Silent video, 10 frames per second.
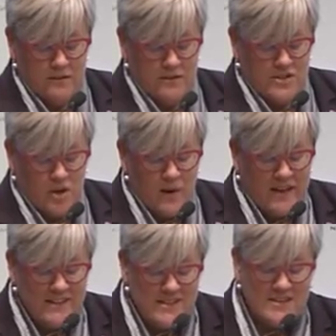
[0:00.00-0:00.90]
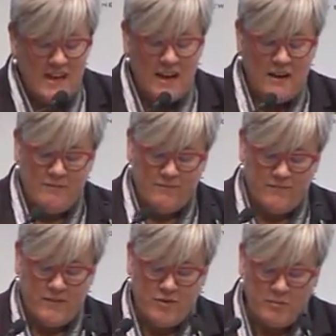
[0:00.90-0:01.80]
So we can see
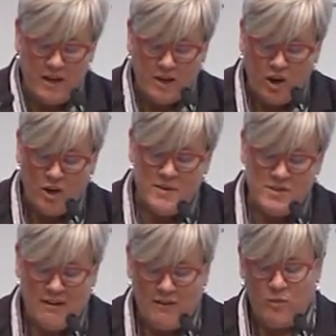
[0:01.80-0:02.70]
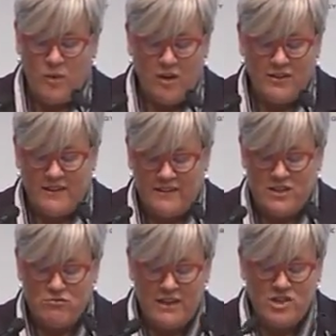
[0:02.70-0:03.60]
from economies around the world and in
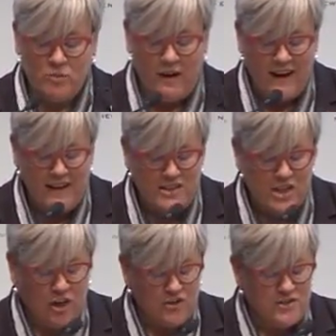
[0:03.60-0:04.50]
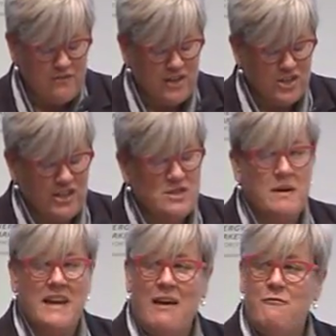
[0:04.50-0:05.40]
this region where energy conservation has
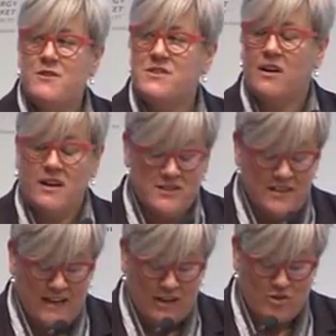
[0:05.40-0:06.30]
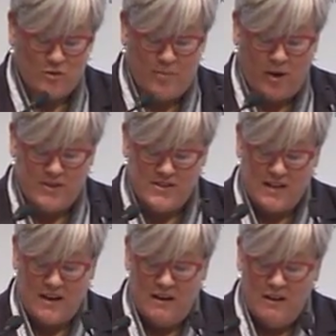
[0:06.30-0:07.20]
been emphasized in national
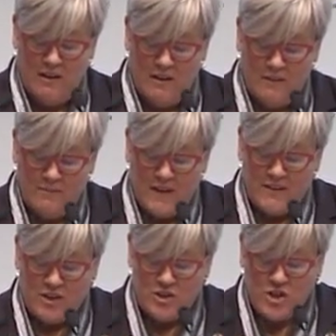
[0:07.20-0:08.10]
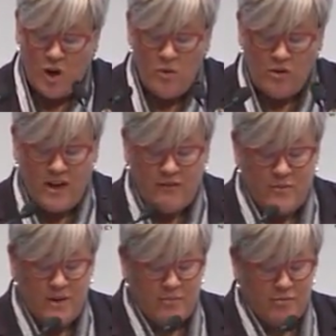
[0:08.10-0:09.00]
policy, that a total
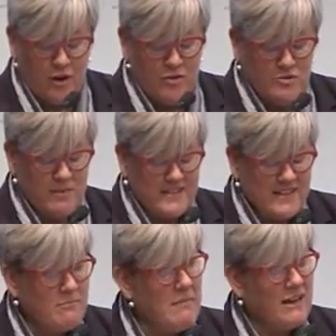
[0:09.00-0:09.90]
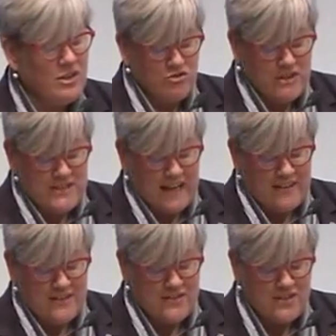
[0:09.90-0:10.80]
government approach mixing mandatory
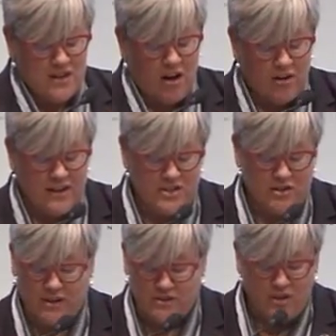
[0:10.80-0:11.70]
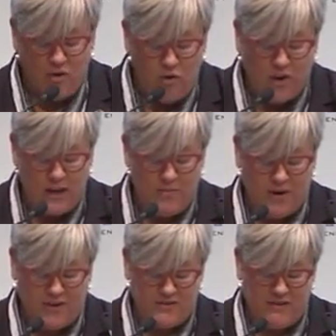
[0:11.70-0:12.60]
standards and targets across all key
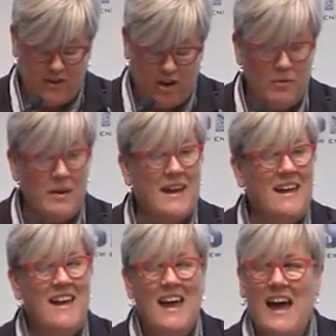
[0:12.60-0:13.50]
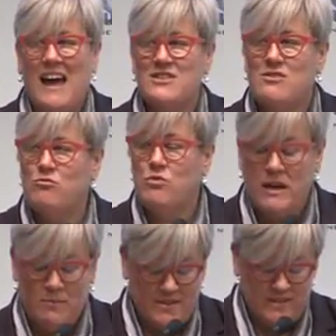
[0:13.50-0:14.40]
parts of the economy has
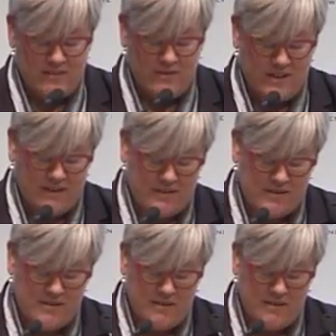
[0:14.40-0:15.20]
reaped dividends.